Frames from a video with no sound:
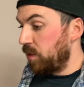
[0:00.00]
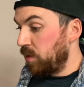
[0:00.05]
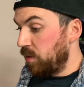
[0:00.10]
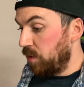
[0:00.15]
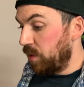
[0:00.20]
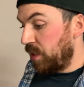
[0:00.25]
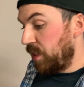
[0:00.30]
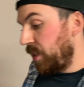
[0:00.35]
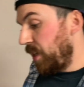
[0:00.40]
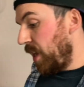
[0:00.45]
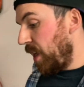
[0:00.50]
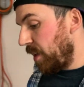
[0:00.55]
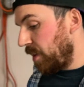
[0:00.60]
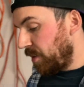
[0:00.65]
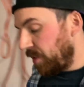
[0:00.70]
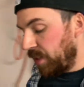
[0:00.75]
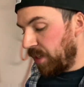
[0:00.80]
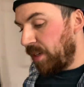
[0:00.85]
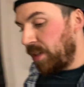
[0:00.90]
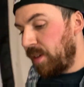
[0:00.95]

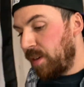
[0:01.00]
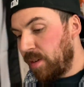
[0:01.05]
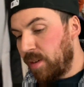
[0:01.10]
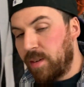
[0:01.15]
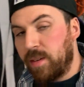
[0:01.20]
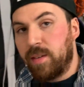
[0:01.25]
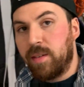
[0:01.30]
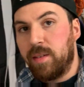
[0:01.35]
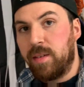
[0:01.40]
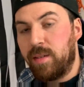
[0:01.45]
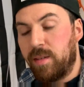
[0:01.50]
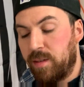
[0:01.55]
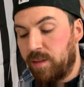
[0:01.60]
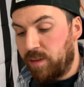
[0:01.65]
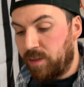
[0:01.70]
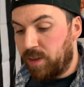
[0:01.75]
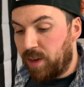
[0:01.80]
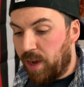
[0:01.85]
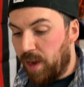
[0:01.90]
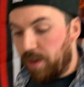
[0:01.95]
exactly
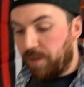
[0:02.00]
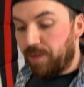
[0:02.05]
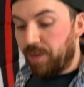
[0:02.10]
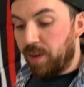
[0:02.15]
1/2